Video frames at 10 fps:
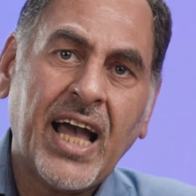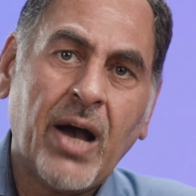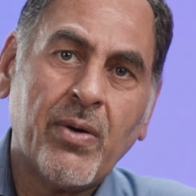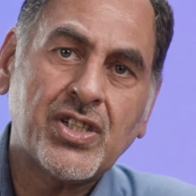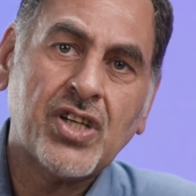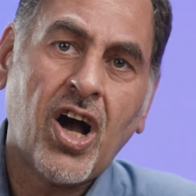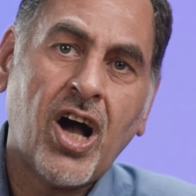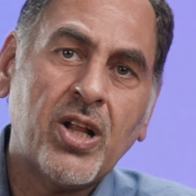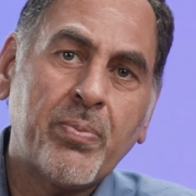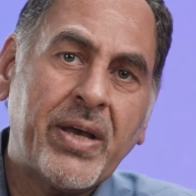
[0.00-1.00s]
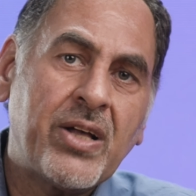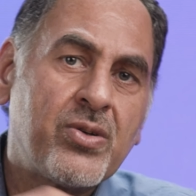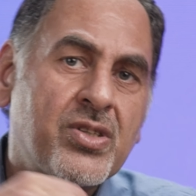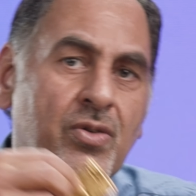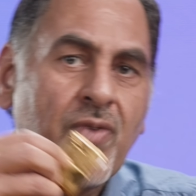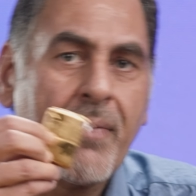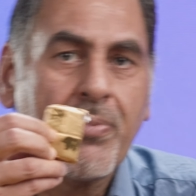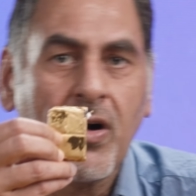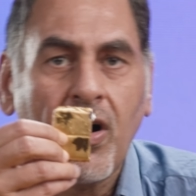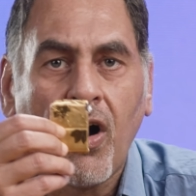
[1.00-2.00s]
how a child peels the
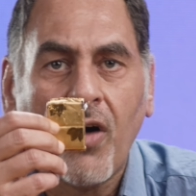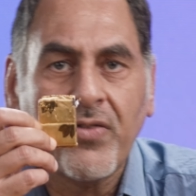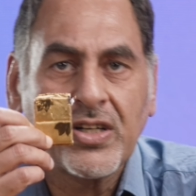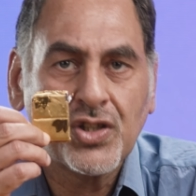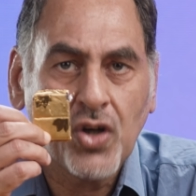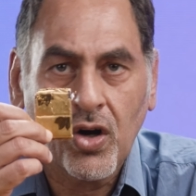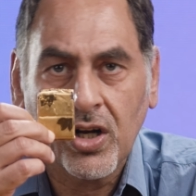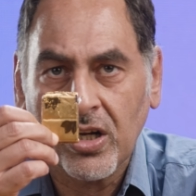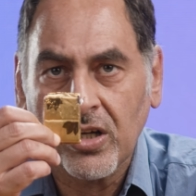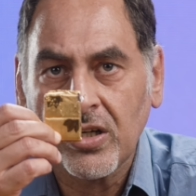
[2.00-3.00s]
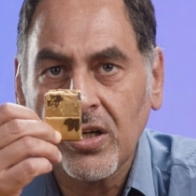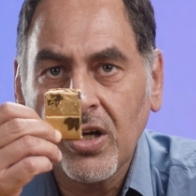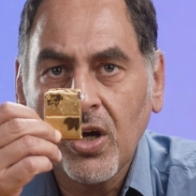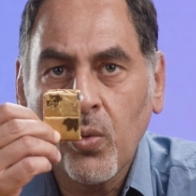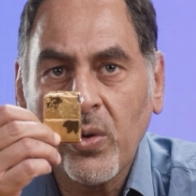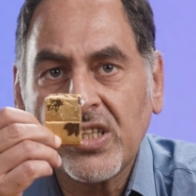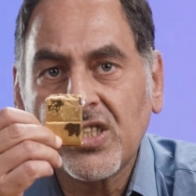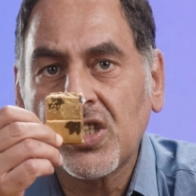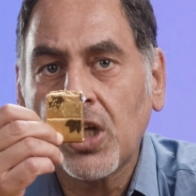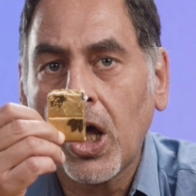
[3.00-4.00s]
wrapper off a chocolate with
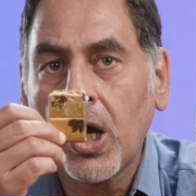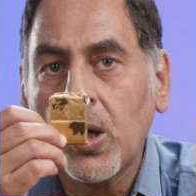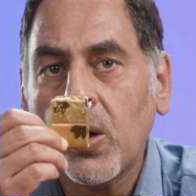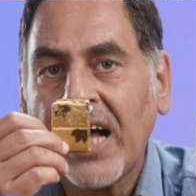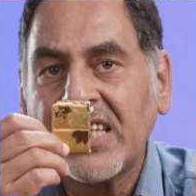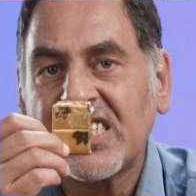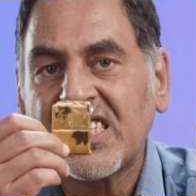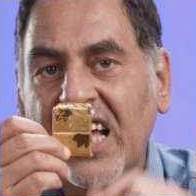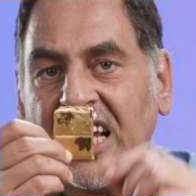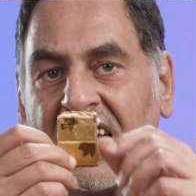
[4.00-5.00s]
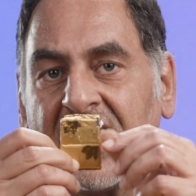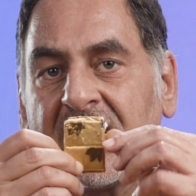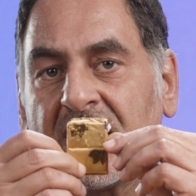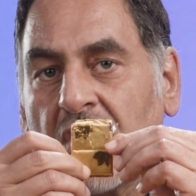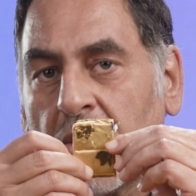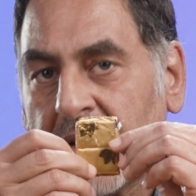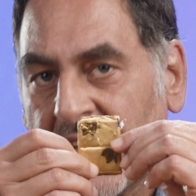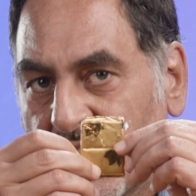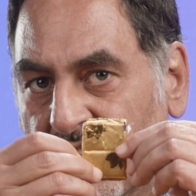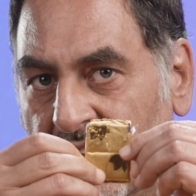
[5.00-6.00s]
slow and steady
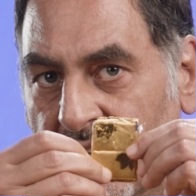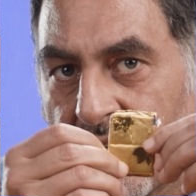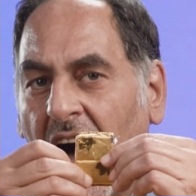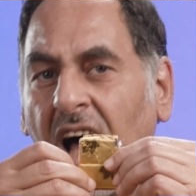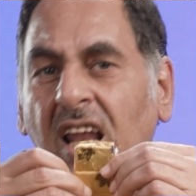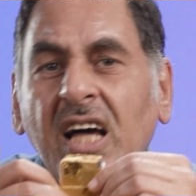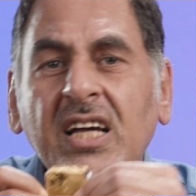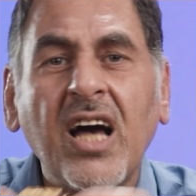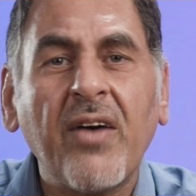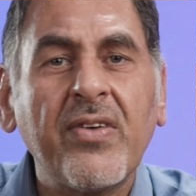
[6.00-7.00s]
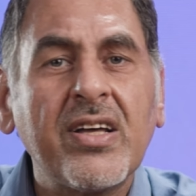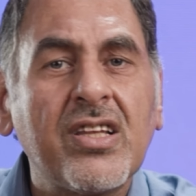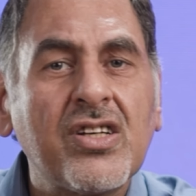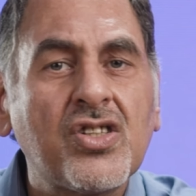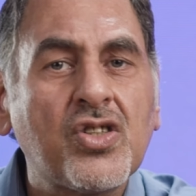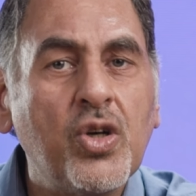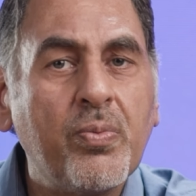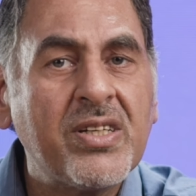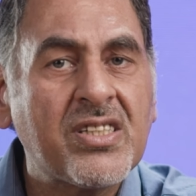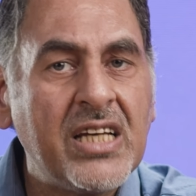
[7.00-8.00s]
determination, I'll uncover the
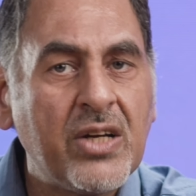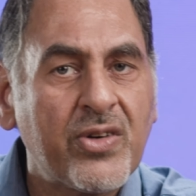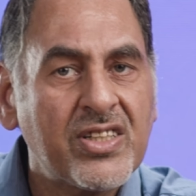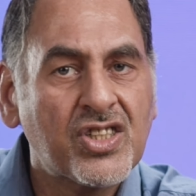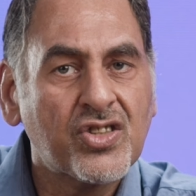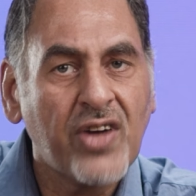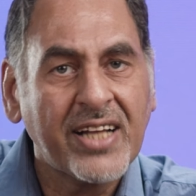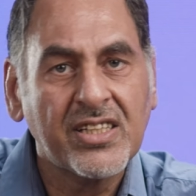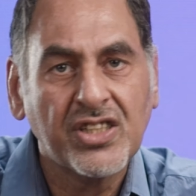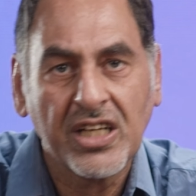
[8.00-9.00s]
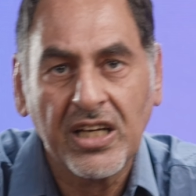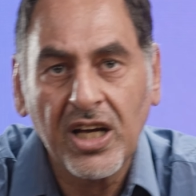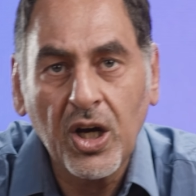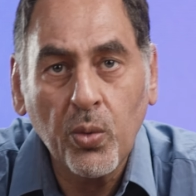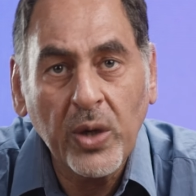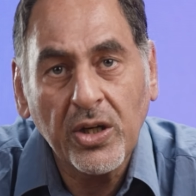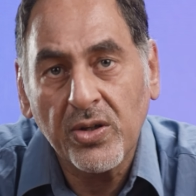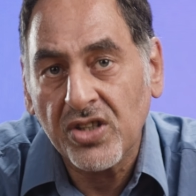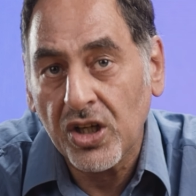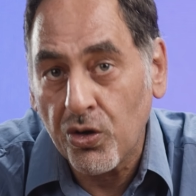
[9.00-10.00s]
super secret strategy we
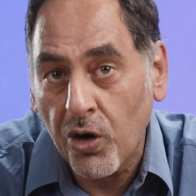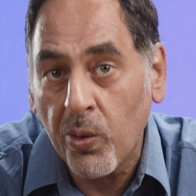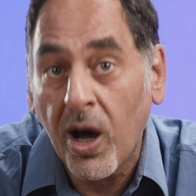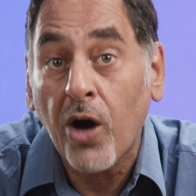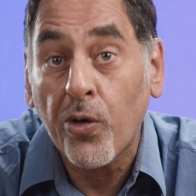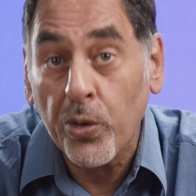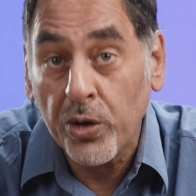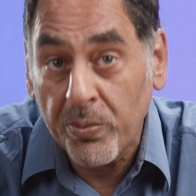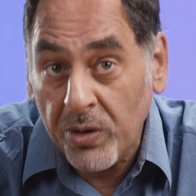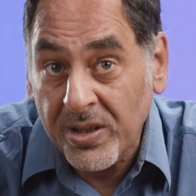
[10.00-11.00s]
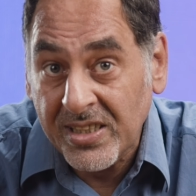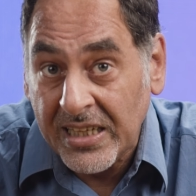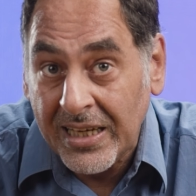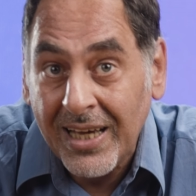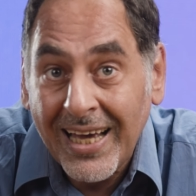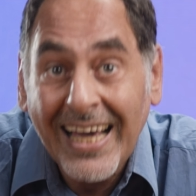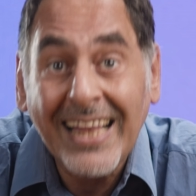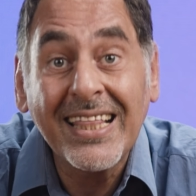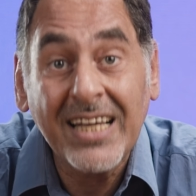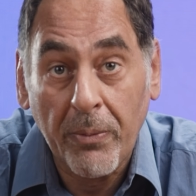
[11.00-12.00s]
use to grow our own community
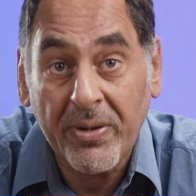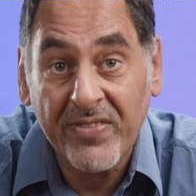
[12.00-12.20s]
in the coming